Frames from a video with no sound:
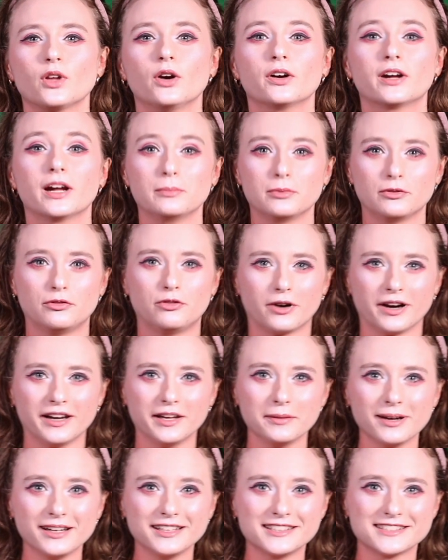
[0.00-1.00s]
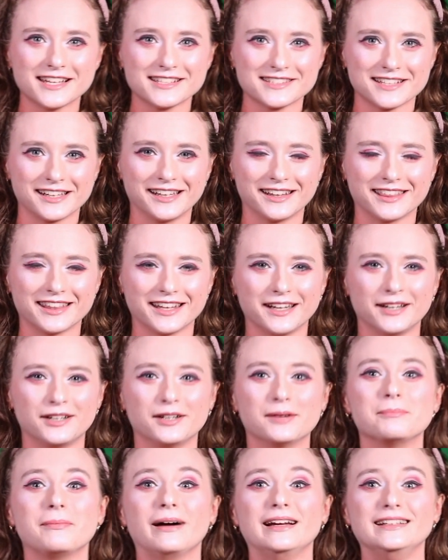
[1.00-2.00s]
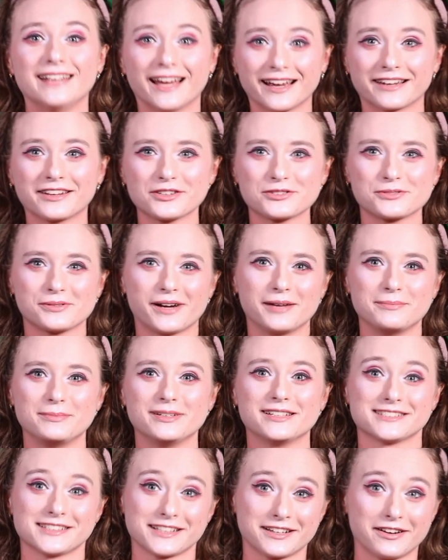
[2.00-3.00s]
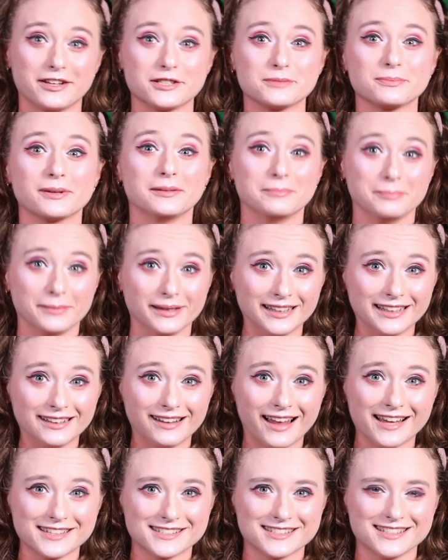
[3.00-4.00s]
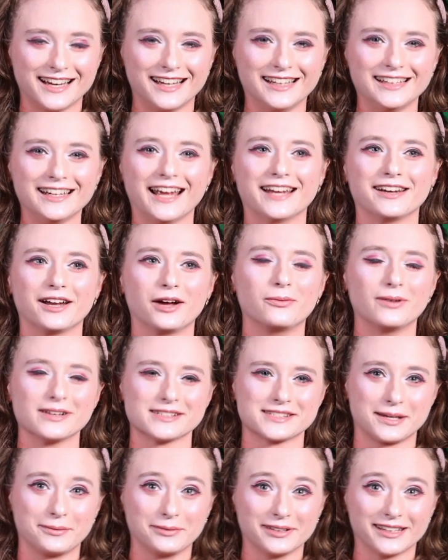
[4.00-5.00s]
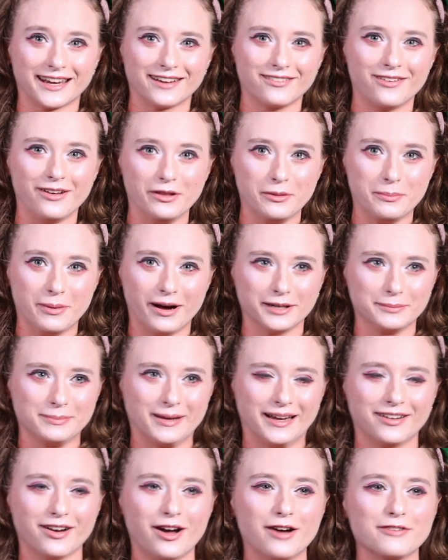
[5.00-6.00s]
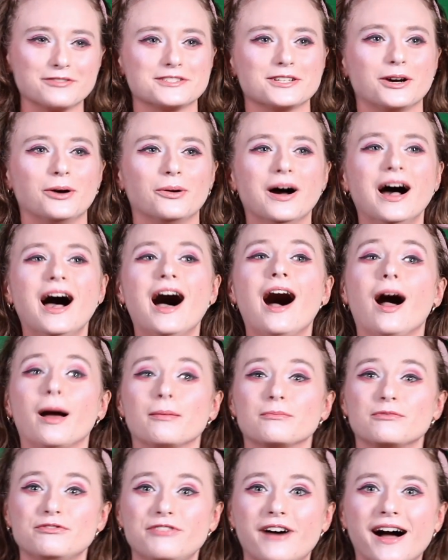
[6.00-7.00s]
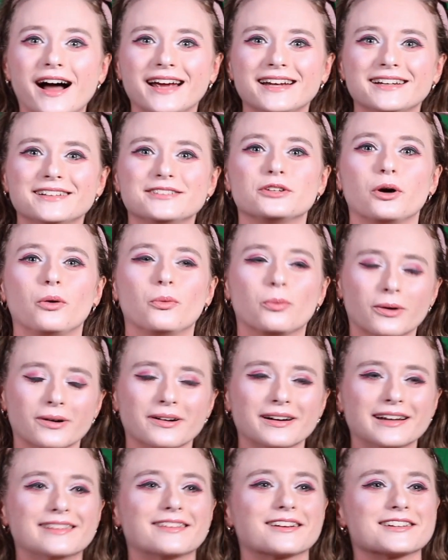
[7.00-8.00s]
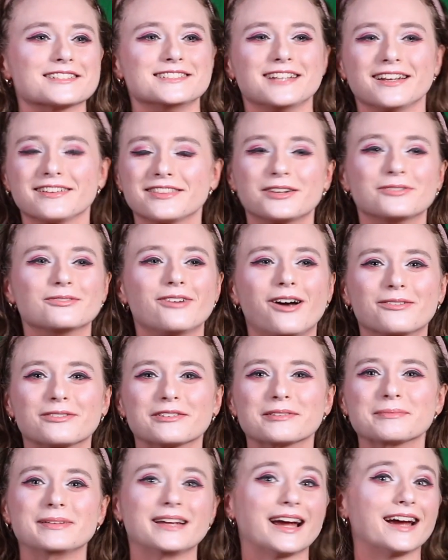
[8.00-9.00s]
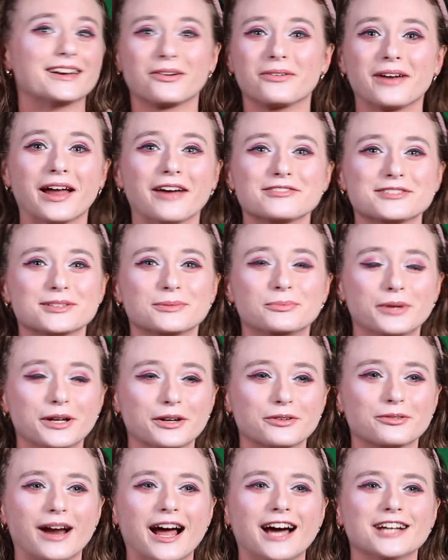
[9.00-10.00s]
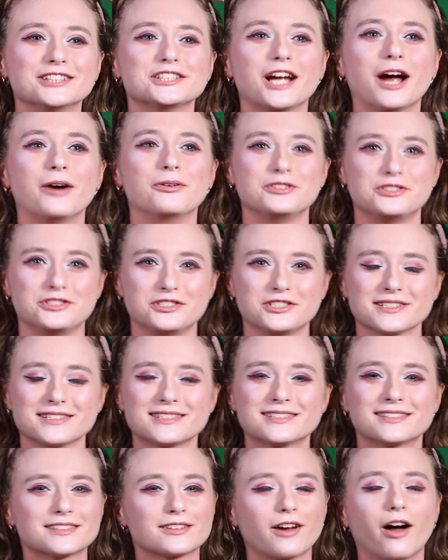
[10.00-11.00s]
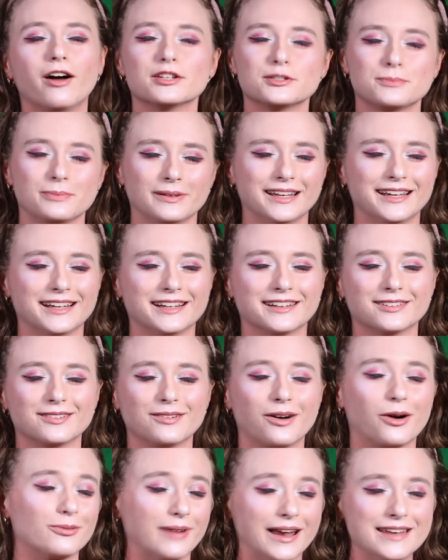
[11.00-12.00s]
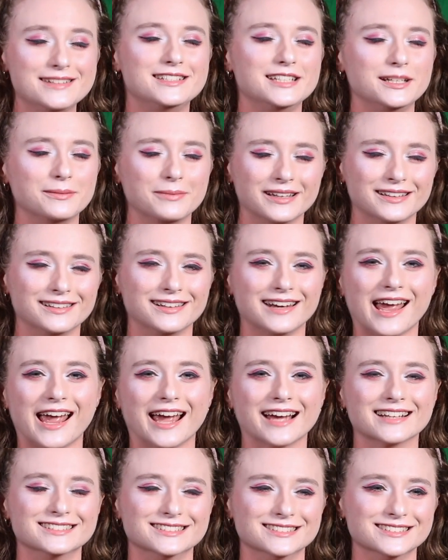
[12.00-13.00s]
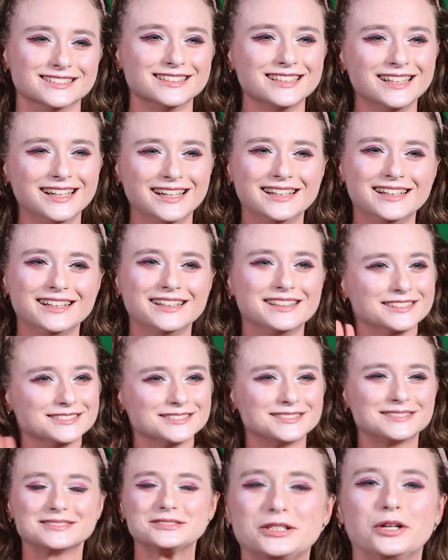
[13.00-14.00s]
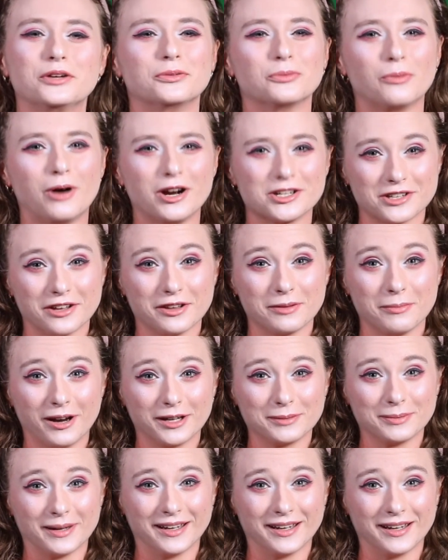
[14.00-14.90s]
Okay, before anybody says anything, my neck is red because I cosplayed Millie last night and I wasn't able to get all the body paint off, so I'm fine. Don't worry, there's nothing wrong with me. I don't have some weird rash. I was just cosplaying a red demon and couldn't wash all the body